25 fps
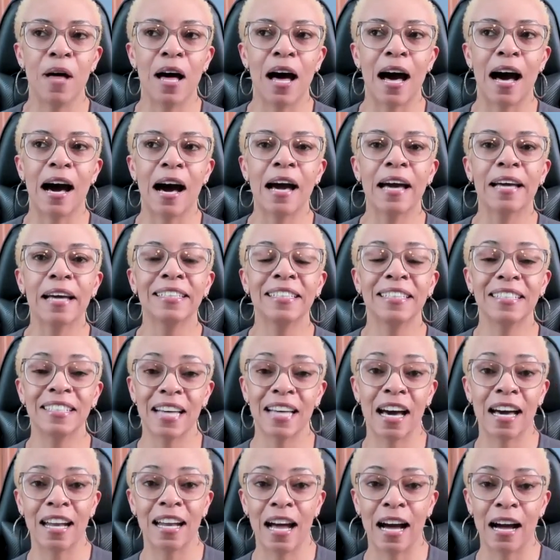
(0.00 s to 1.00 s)
I
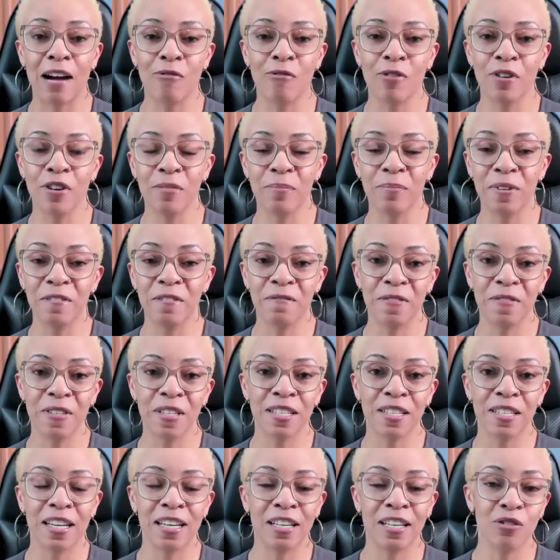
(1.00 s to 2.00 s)
decide I want to be
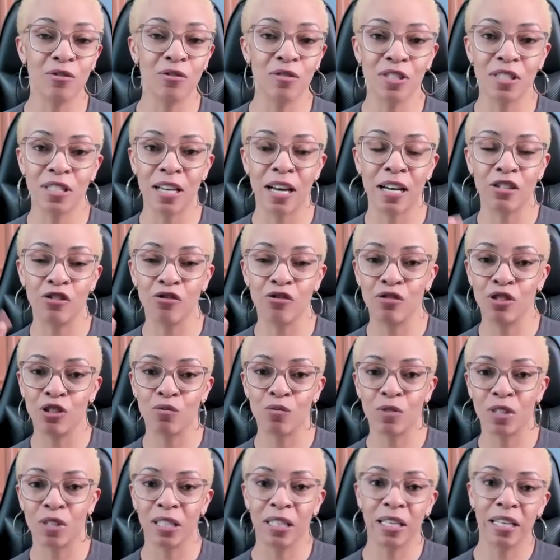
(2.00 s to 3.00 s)
fit and you decide you just
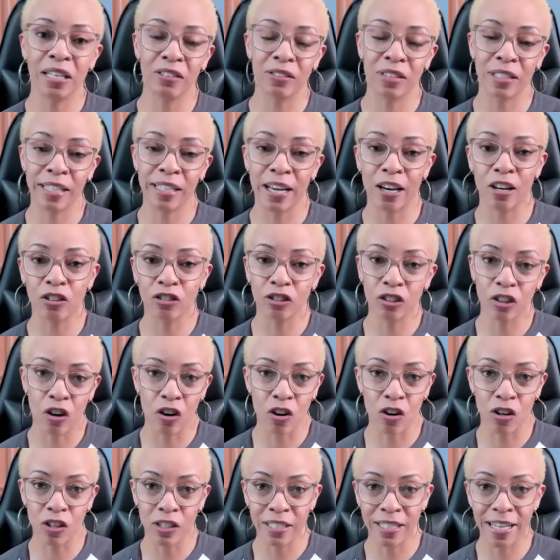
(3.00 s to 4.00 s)
want to lay on the couch
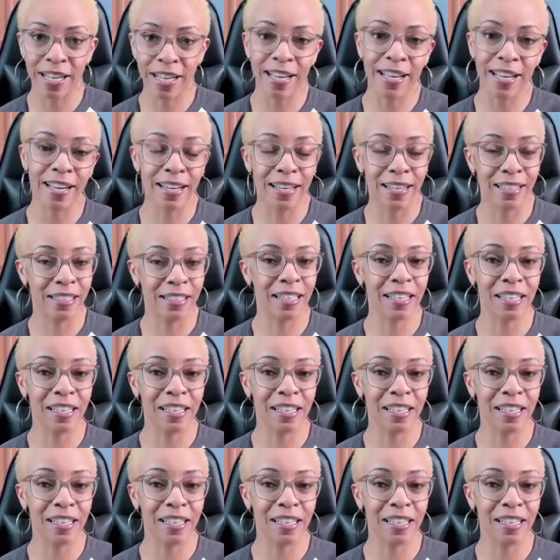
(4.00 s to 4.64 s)
all day and